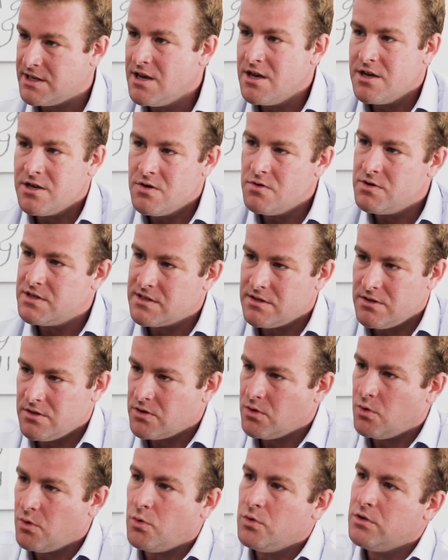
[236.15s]
You just look
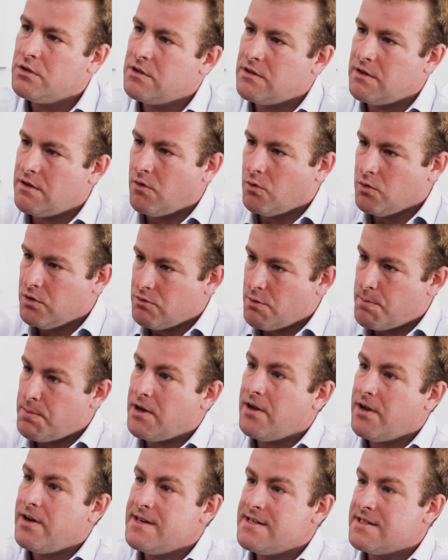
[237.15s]
at all the
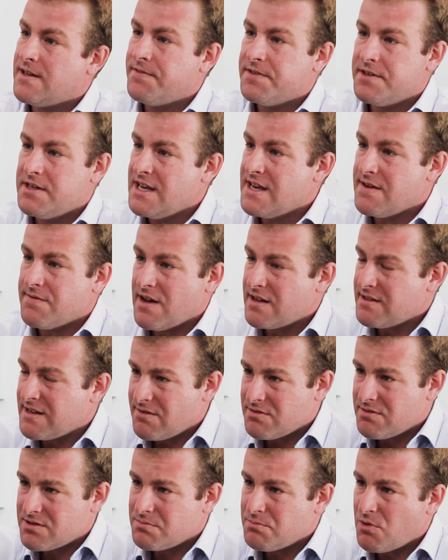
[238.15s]
replies underneath, and there
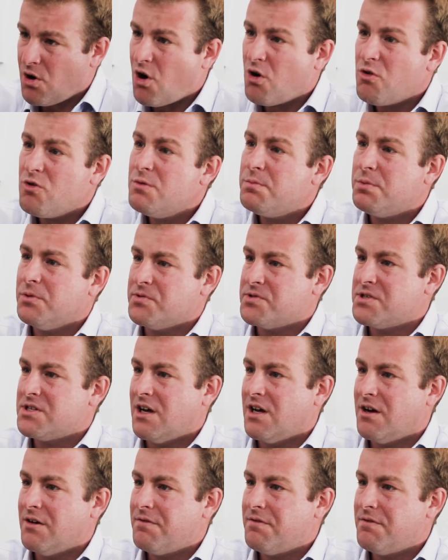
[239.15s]
is some horrible stuff,